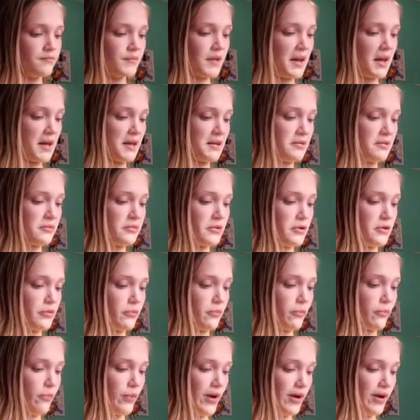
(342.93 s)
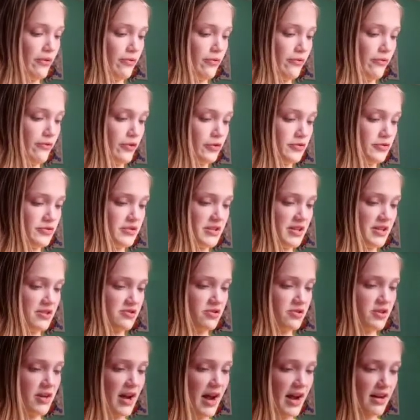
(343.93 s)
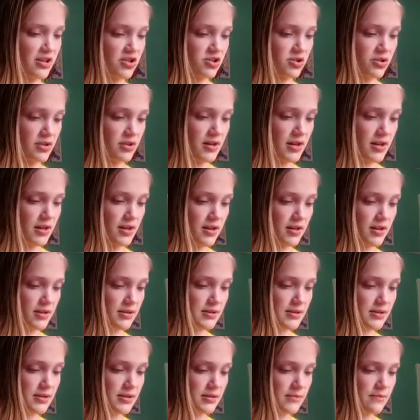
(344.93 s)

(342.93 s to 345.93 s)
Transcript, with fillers: I don't know where the first entry actually is.